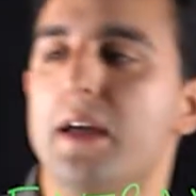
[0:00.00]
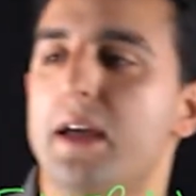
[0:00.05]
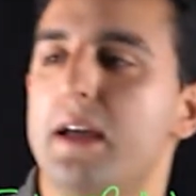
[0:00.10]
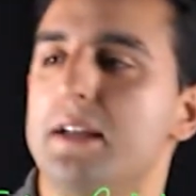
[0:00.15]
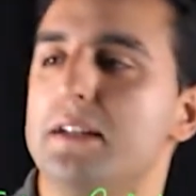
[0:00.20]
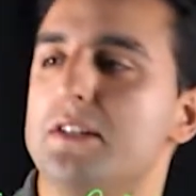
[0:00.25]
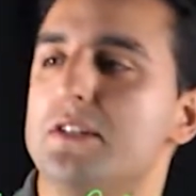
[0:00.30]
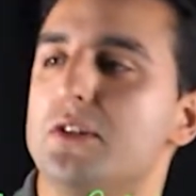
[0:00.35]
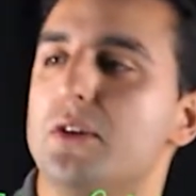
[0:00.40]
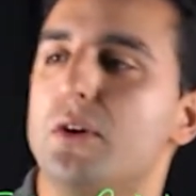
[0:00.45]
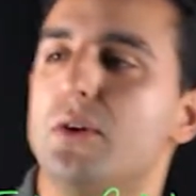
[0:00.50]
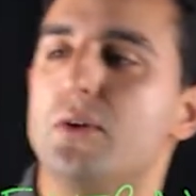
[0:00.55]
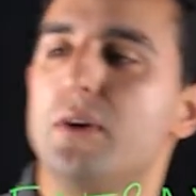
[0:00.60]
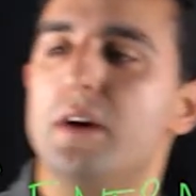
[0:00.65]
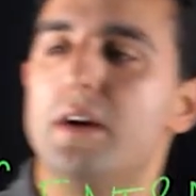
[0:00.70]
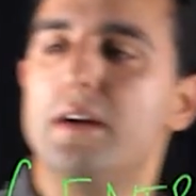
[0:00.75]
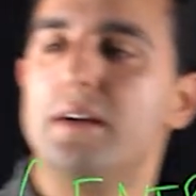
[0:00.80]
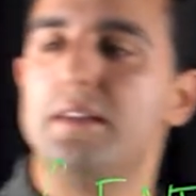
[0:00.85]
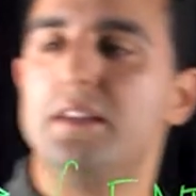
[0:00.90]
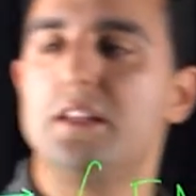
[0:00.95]
And
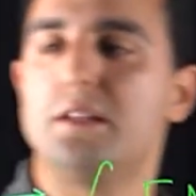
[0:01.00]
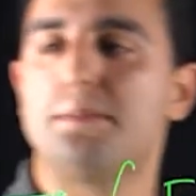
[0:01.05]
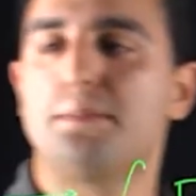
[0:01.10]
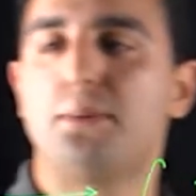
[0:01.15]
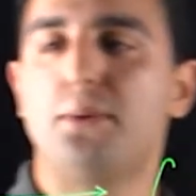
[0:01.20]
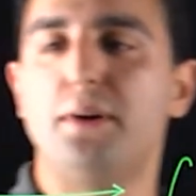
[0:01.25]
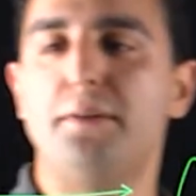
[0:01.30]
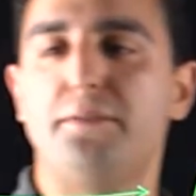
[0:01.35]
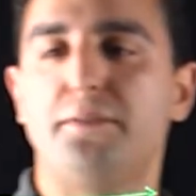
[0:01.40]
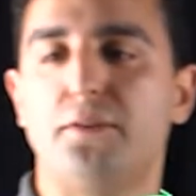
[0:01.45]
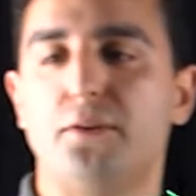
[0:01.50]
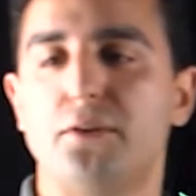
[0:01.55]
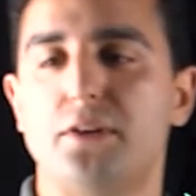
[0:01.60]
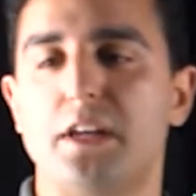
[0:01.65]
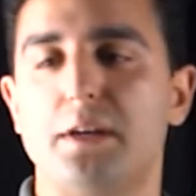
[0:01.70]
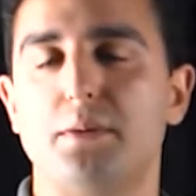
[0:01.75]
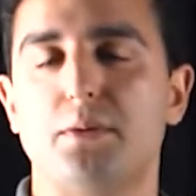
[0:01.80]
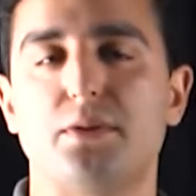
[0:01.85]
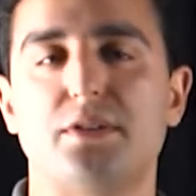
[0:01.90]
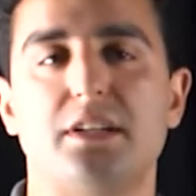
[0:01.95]
so this peripheral
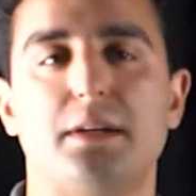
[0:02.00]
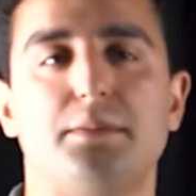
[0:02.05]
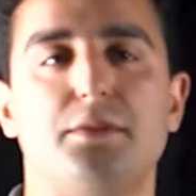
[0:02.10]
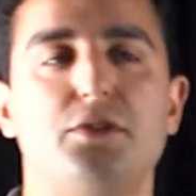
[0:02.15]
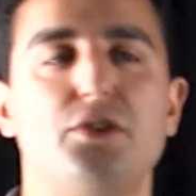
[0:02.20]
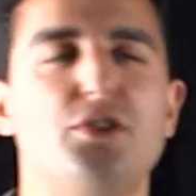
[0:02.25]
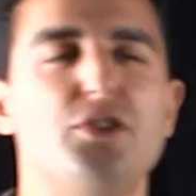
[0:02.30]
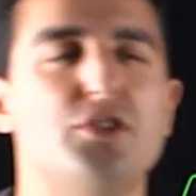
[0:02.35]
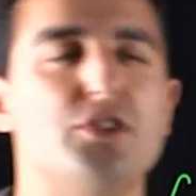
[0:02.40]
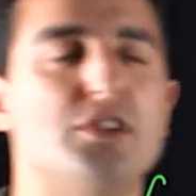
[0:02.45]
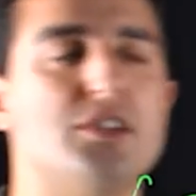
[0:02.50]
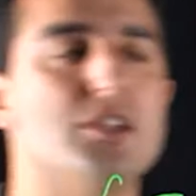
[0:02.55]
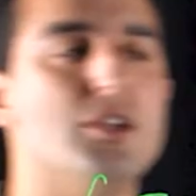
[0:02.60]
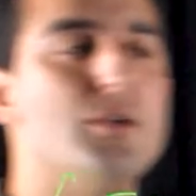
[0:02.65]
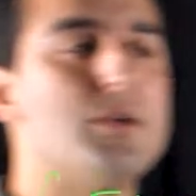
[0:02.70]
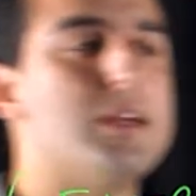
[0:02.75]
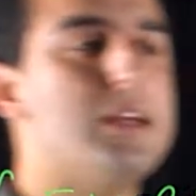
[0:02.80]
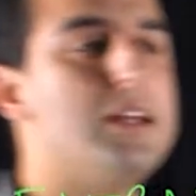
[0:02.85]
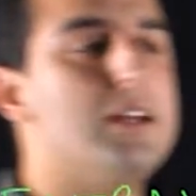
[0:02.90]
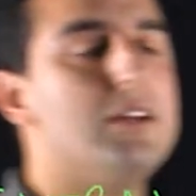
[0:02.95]
chemoreceptor usually is
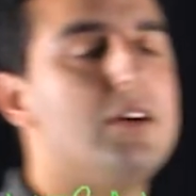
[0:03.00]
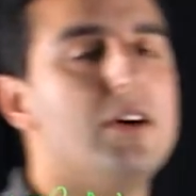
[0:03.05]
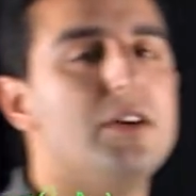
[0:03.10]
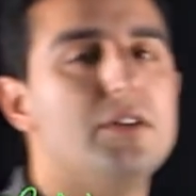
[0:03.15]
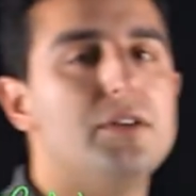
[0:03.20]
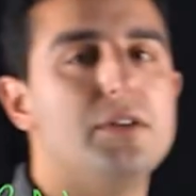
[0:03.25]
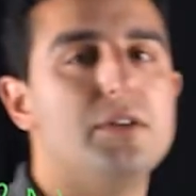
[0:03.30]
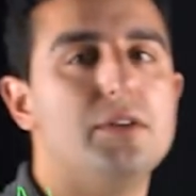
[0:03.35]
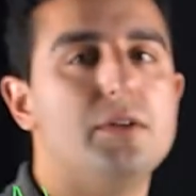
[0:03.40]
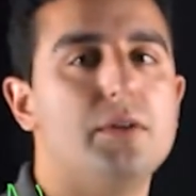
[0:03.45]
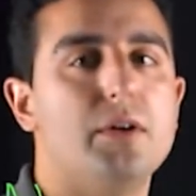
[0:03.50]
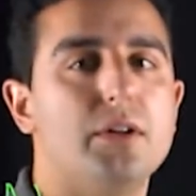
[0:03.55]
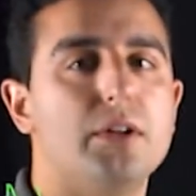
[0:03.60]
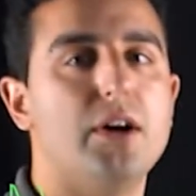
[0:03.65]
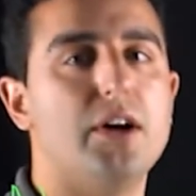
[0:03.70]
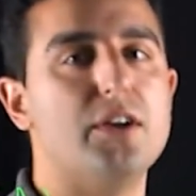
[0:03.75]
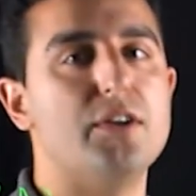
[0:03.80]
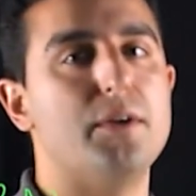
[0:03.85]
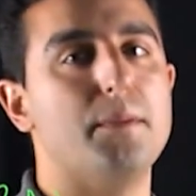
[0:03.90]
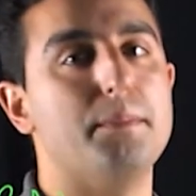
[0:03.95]
located on a
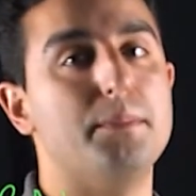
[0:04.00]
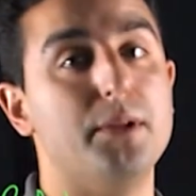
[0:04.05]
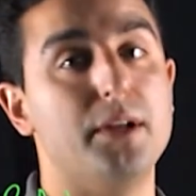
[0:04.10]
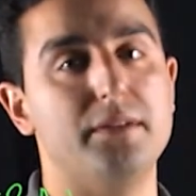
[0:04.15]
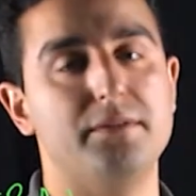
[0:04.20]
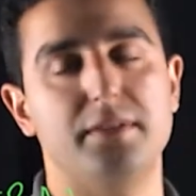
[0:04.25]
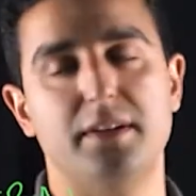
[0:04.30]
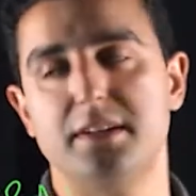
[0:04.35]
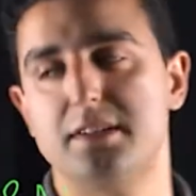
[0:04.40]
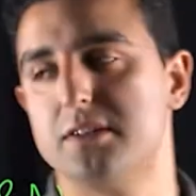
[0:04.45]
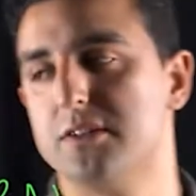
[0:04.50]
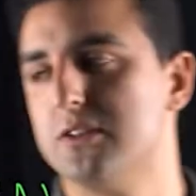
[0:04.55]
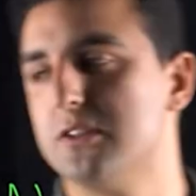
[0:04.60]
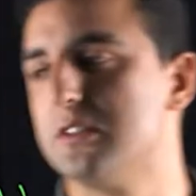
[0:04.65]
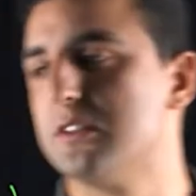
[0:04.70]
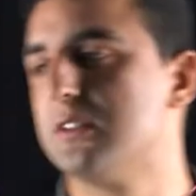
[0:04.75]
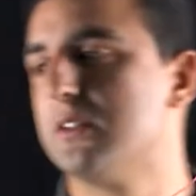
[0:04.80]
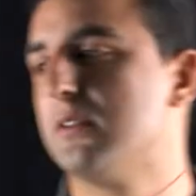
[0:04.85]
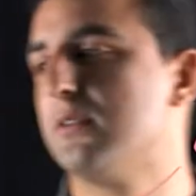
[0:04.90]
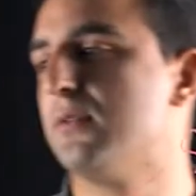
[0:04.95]
lot of your blood
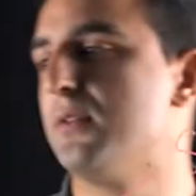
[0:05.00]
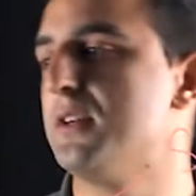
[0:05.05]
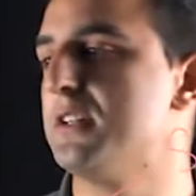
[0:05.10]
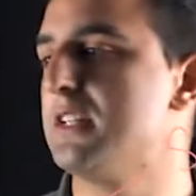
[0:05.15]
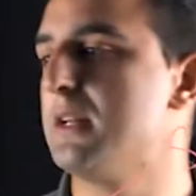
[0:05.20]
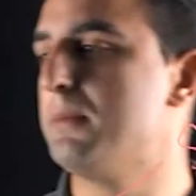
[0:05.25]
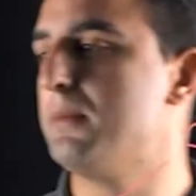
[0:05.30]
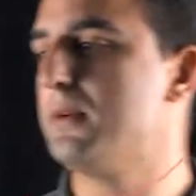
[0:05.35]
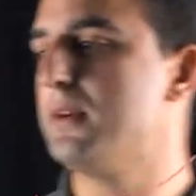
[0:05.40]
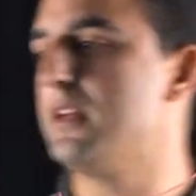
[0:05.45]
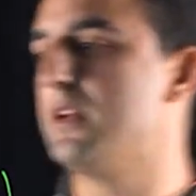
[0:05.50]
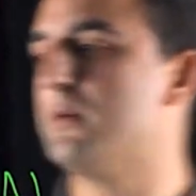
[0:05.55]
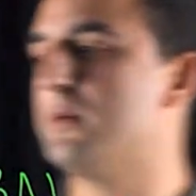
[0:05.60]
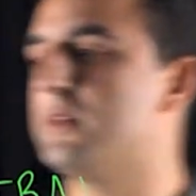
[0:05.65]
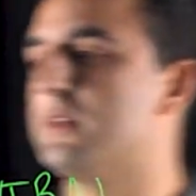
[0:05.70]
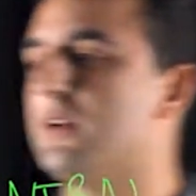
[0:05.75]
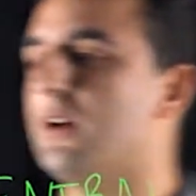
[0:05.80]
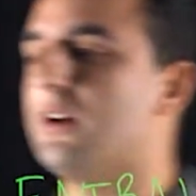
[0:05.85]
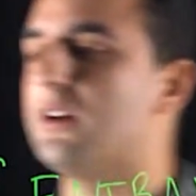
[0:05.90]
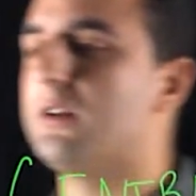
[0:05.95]
vessels. For example, here we
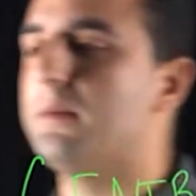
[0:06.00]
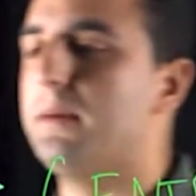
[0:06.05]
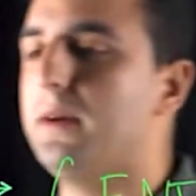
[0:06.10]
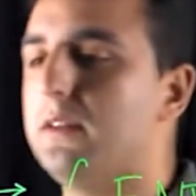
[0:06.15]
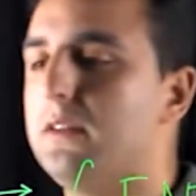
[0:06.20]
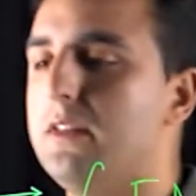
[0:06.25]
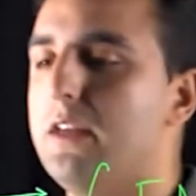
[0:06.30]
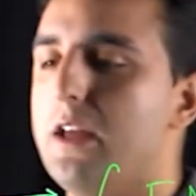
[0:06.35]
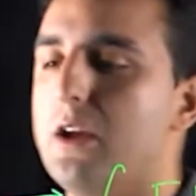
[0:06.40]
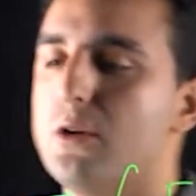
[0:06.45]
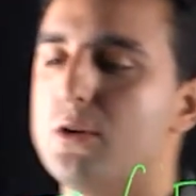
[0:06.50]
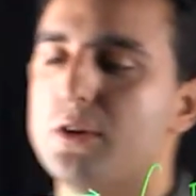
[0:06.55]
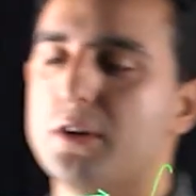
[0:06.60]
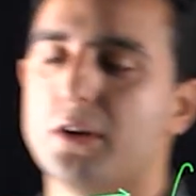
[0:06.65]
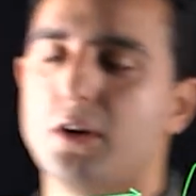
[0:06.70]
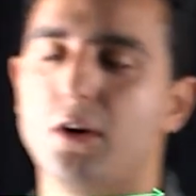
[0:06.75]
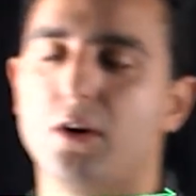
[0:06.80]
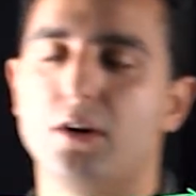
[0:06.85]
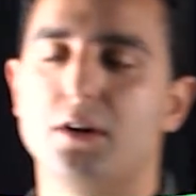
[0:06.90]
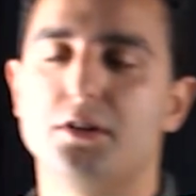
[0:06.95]
talked about the
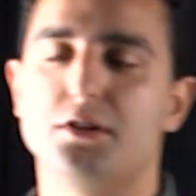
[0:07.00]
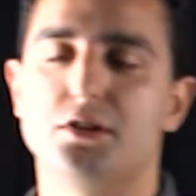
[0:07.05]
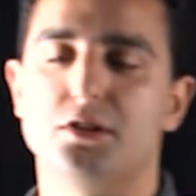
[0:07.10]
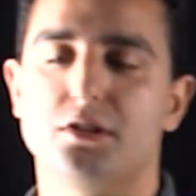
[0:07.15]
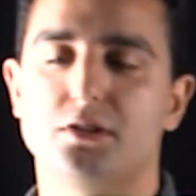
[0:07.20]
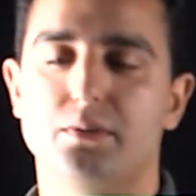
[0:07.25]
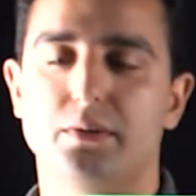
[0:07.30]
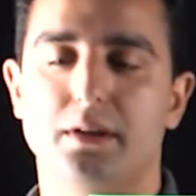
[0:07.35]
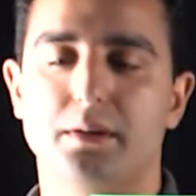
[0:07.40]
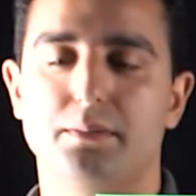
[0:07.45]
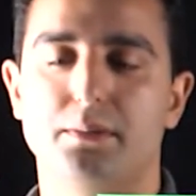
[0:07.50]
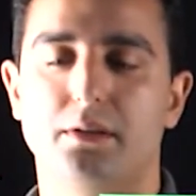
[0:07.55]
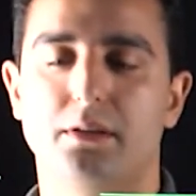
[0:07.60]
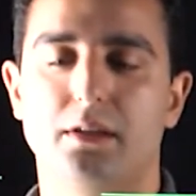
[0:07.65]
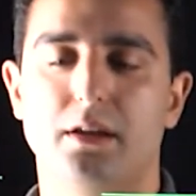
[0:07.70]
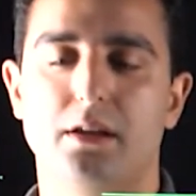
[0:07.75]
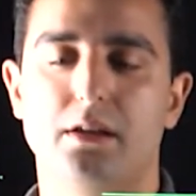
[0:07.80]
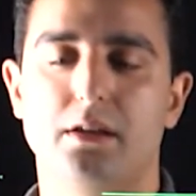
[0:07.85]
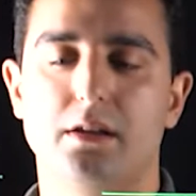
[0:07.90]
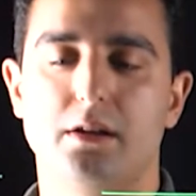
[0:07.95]
aortic arch, so we can put
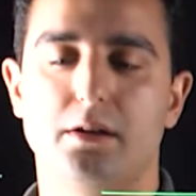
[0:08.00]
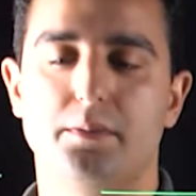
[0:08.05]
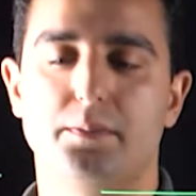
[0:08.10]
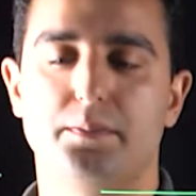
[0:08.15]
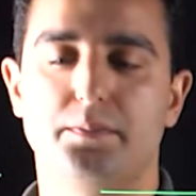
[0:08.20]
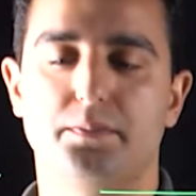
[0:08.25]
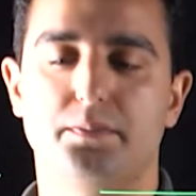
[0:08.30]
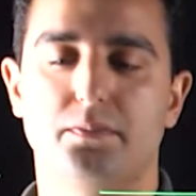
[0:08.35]
that here,